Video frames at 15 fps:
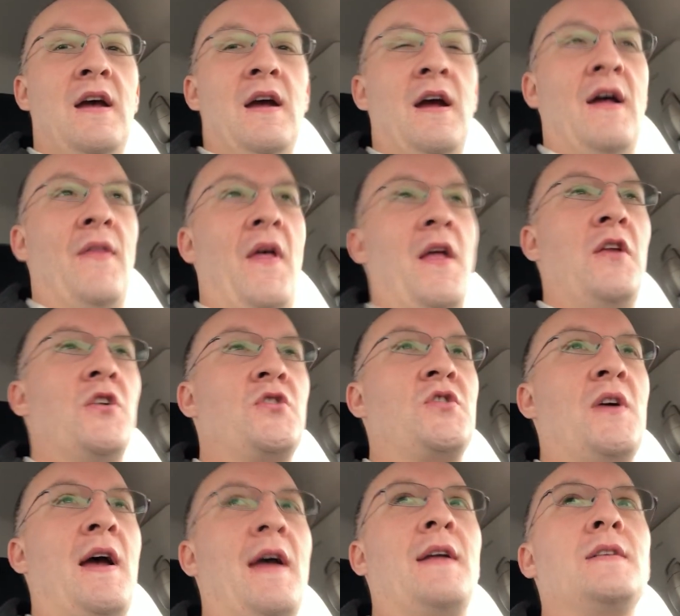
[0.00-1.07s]
and then you're
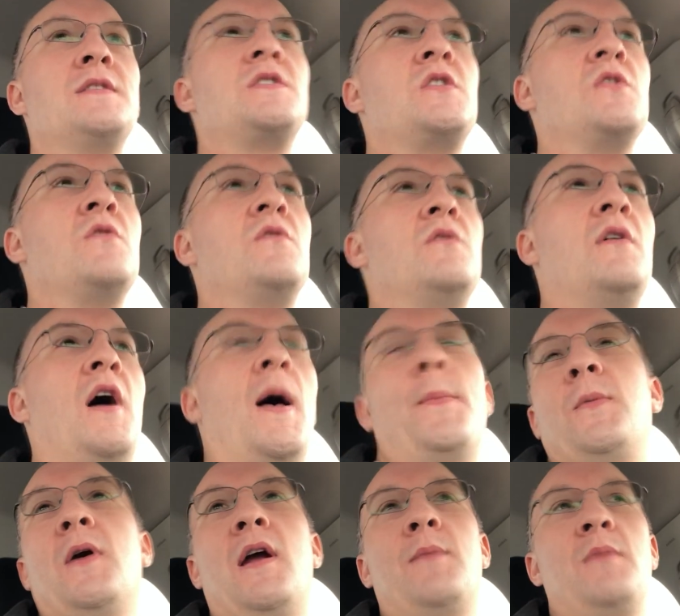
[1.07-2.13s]
trying to
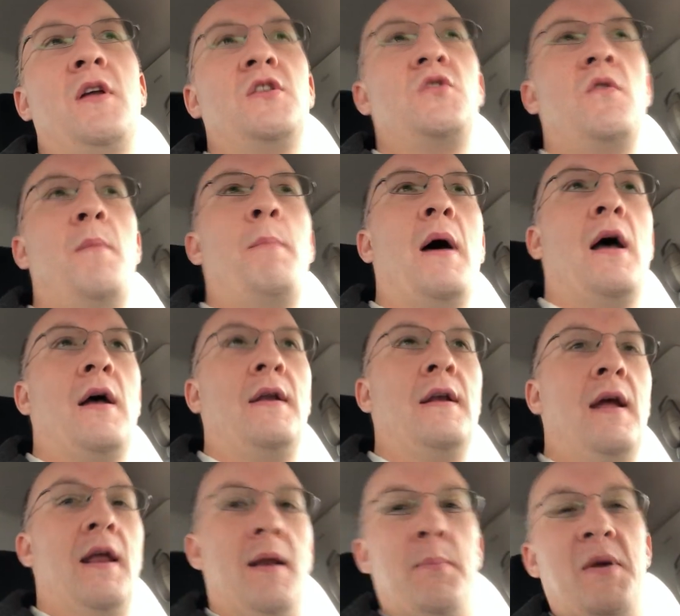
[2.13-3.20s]
upgrade me to a bun
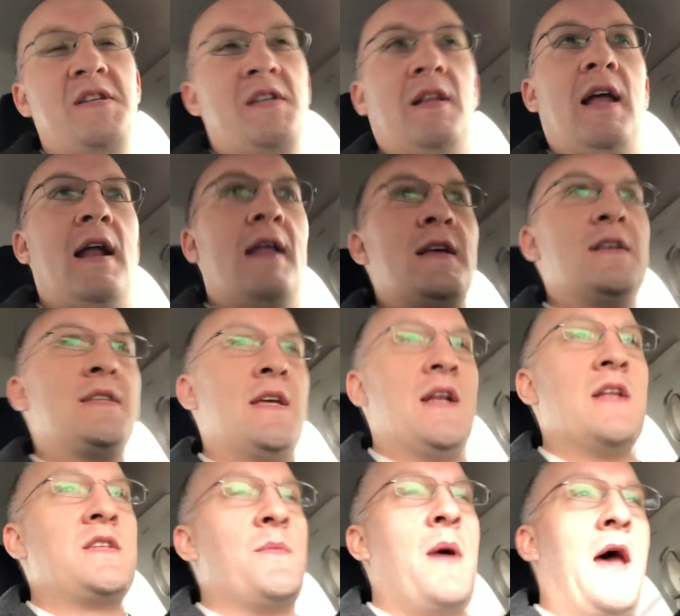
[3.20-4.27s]
and a piece of lettuce and
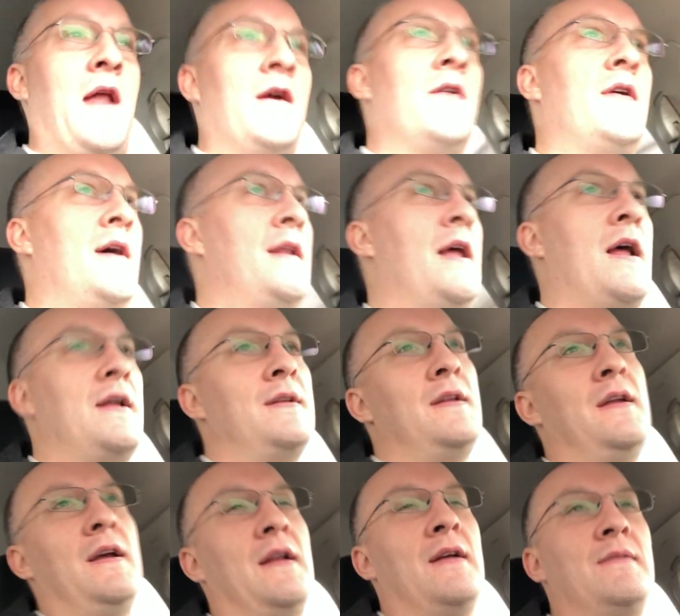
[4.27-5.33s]
a tomato and
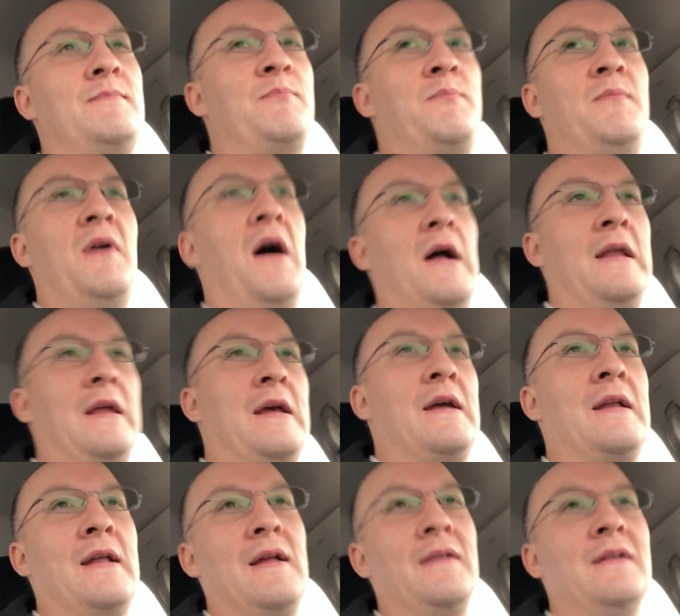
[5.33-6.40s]
an
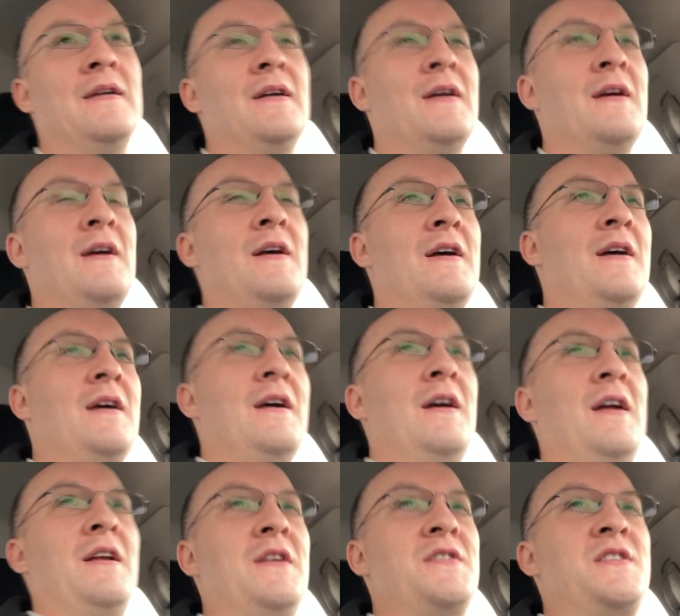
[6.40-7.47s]
onion,
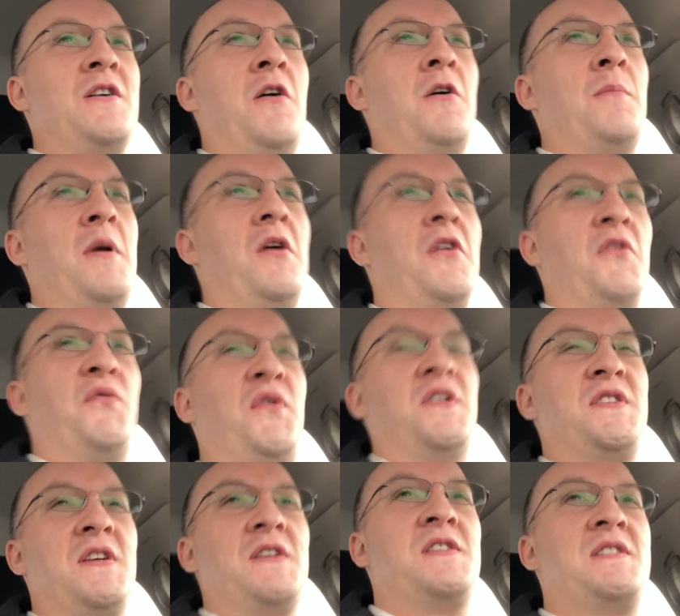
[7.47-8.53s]
and you're selling me all the
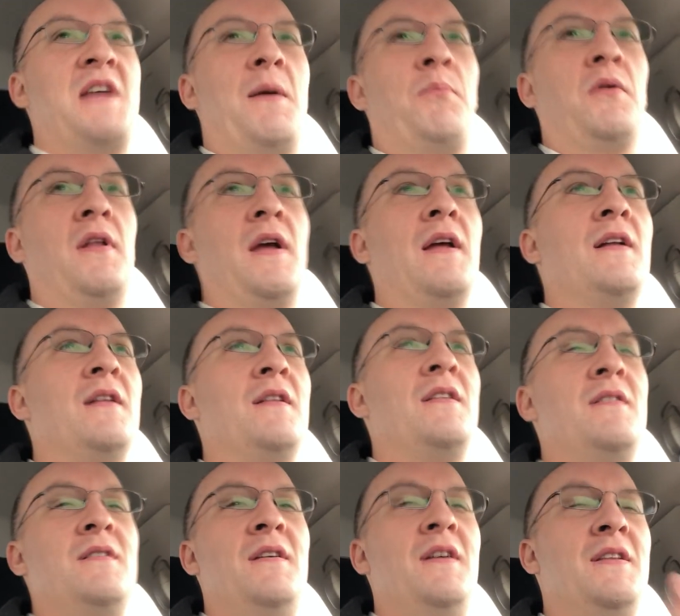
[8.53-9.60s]
fixings separately.
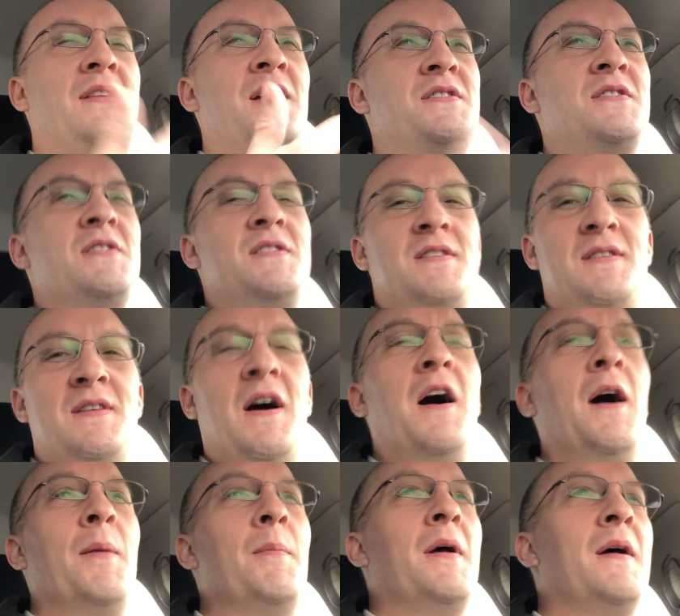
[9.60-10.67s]
That's just
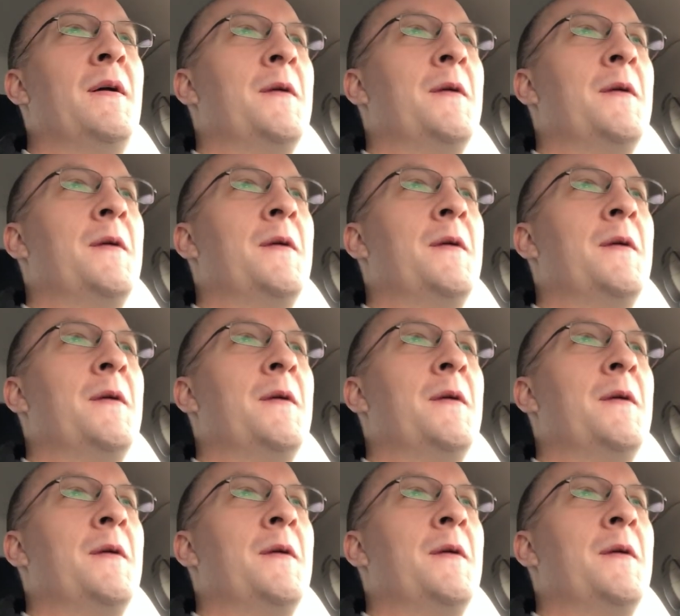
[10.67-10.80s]
dumb.